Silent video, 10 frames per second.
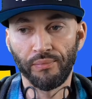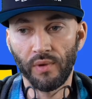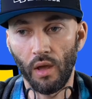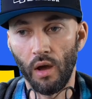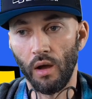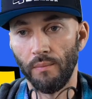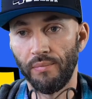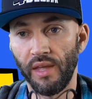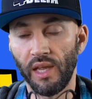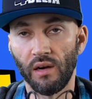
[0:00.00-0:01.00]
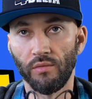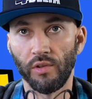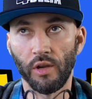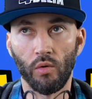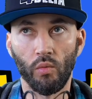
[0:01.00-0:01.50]
thinking of,
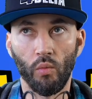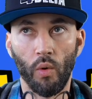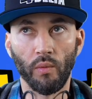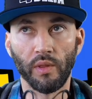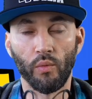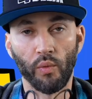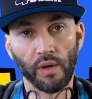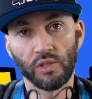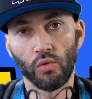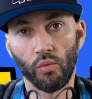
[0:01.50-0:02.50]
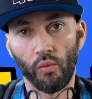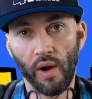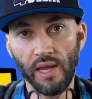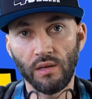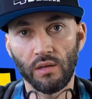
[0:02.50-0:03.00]
what would the rental
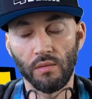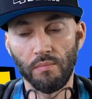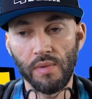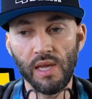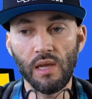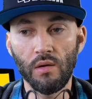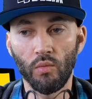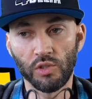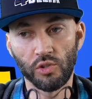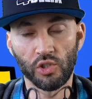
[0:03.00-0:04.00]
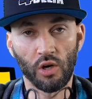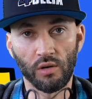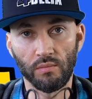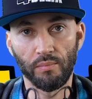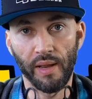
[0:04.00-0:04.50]
rate be once you
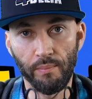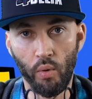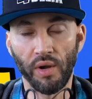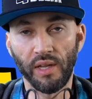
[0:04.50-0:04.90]
start pinpointing the